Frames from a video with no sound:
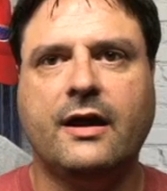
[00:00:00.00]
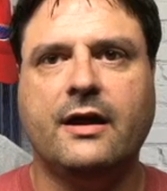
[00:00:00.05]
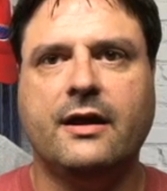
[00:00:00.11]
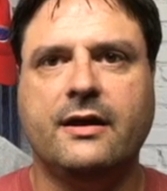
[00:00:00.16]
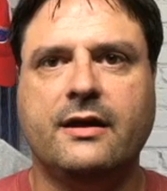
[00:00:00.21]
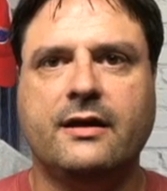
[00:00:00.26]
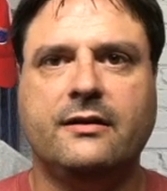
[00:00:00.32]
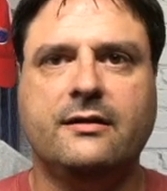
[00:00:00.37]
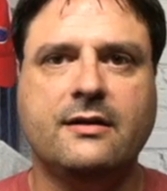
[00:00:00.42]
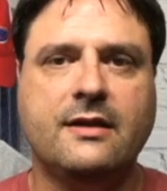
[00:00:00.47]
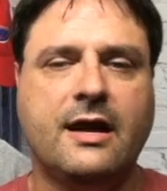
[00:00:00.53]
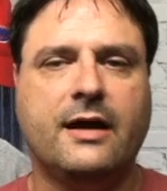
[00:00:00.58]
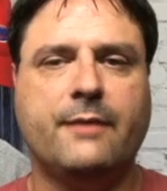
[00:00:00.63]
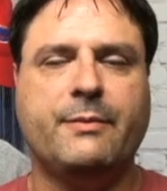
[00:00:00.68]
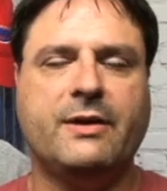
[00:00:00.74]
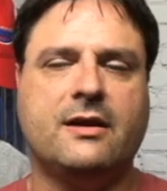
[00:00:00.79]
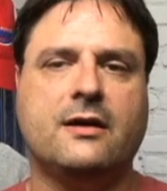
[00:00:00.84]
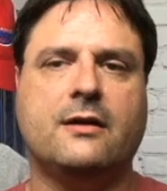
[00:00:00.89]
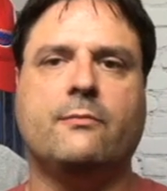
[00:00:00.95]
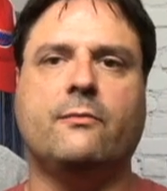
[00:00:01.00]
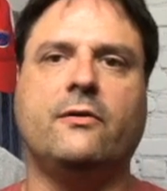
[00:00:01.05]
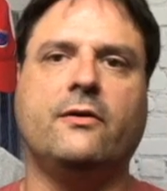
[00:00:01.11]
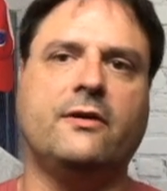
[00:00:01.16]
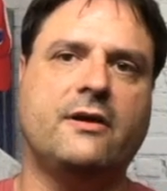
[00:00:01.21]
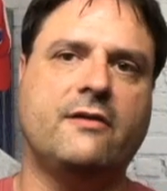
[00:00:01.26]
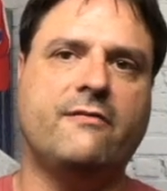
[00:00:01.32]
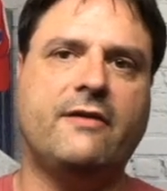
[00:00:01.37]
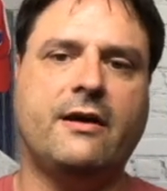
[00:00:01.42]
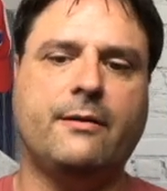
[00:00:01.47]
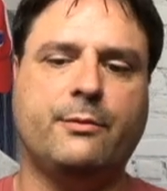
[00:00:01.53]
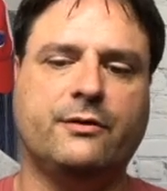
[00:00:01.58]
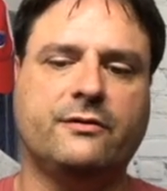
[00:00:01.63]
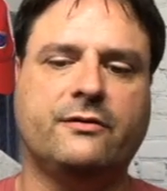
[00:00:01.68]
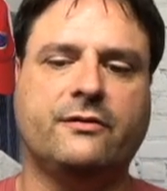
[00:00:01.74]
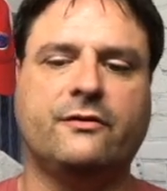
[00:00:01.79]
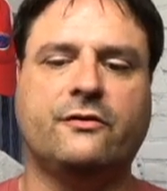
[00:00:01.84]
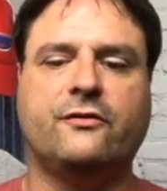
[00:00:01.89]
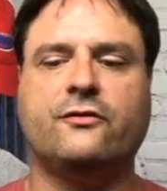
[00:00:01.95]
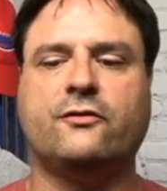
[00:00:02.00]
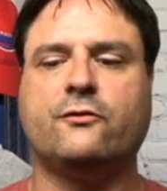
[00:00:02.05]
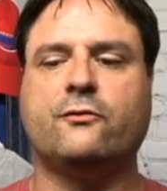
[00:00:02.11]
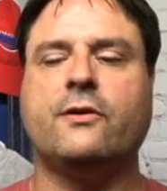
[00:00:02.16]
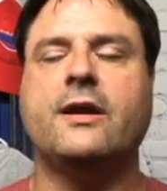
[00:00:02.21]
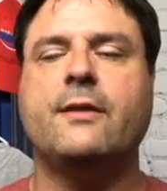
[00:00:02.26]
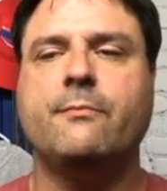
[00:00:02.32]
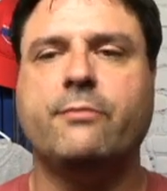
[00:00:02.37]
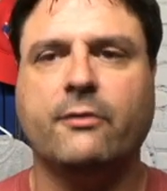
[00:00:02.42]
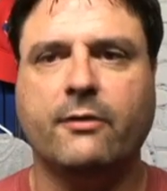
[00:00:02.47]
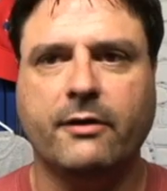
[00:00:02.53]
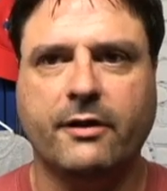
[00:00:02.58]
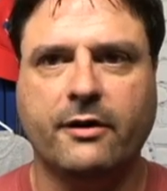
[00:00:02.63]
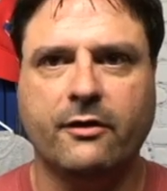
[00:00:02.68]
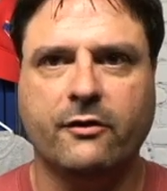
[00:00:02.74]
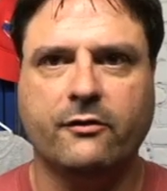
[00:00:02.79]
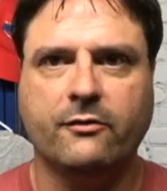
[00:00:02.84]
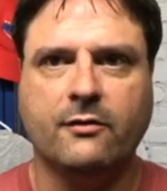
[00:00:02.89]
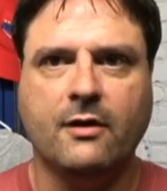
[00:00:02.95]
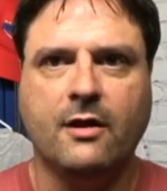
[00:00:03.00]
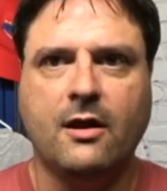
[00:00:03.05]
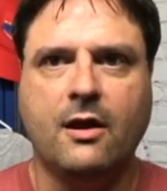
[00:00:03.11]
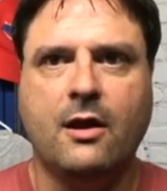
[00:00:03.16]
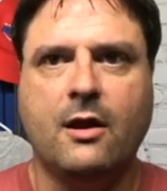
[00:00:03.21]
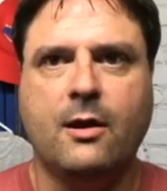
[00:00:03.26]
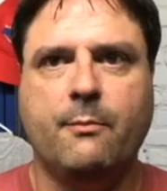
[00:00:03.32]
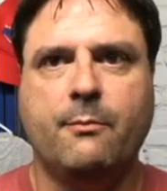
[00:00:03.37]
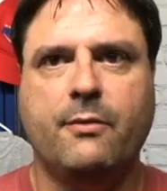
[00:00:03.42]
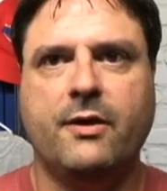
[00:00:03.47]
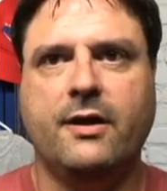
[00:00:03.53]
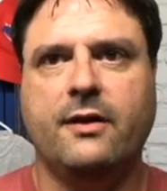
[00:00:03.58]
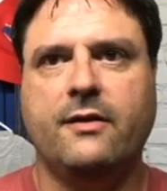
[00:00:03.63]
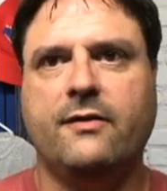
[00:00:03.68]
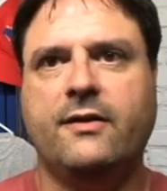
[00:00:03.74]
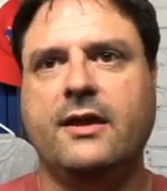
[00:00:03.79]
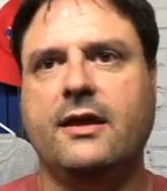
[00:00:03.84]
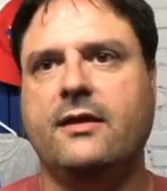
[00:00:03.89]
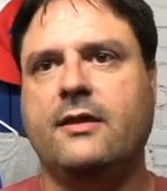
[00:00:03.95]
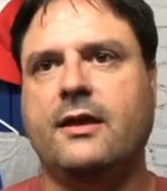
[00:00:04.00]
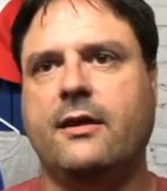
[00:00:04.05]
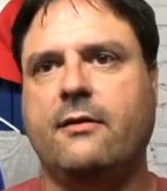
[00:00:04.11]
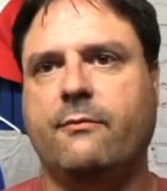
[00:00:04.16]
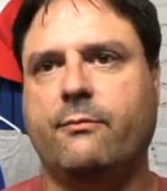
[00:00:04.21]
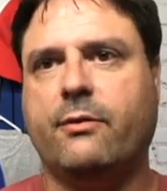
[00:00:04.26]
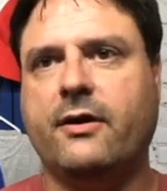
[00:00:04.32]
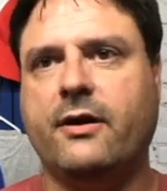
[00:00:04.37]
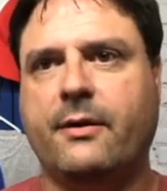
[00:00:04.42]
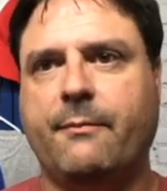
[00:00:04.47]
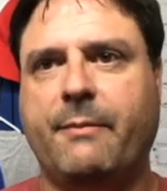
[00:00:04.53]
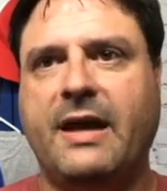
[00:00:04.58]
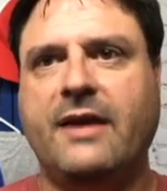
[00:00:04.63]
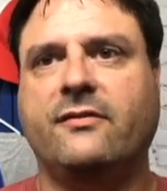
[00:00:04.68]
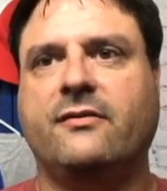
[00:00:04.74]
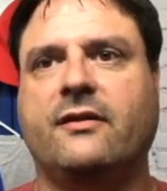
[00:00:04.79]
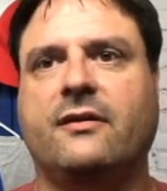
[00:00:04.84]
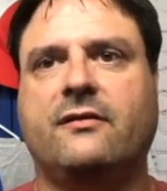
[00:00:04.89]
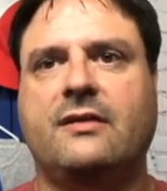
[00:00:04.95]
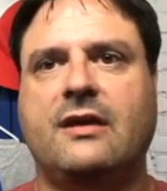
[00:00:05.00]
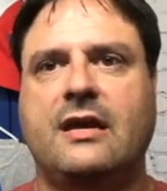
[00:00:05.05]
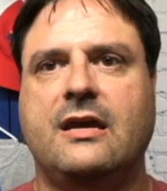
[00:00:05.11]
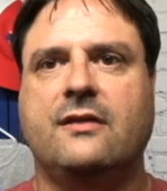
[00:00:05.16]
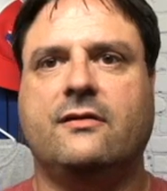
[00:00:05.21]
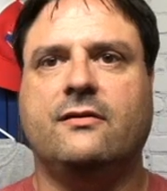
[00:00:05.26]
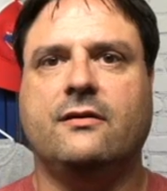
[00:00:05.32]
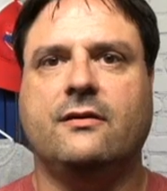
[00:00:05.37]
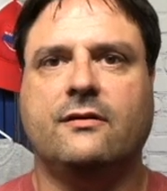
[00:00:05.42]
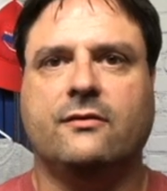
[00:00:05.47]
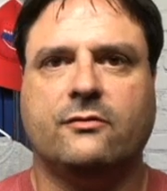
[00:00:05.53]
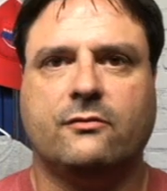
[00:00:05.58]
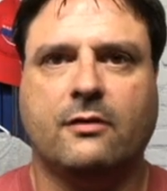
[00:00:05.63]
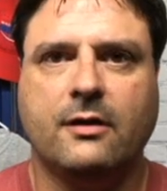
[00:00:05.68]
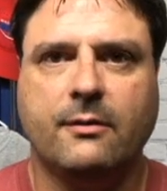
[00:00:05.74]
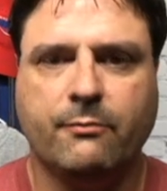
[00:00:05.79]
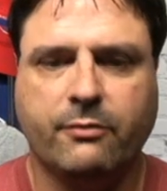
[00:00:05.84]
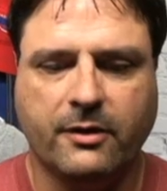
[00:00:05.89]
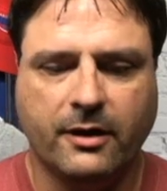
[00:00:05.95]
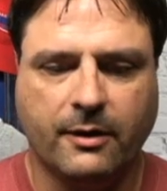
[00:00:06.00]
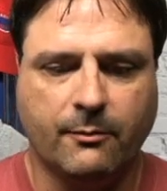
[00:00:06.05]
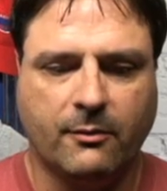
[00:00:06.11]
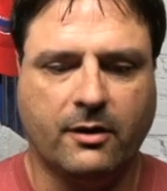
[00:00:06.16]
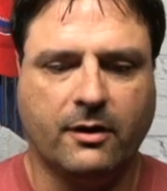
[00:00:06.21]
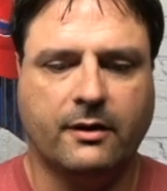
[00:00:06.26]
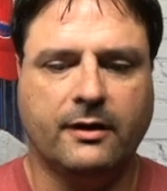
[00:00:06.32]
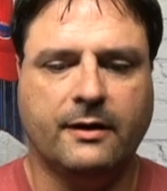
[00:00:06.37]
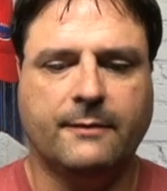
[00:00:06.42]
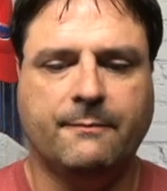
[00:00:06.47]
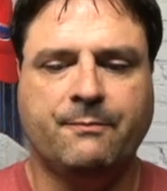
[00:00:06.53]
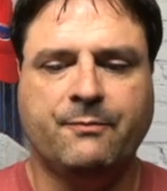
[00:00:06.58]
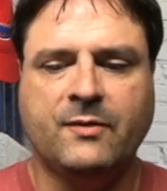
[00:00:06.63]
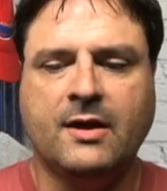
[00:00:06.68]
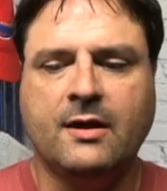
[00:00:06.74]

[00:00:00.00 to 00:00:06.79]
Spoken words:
it did not become really available to screen printers, but then they brought a basic tee to the screen printing market.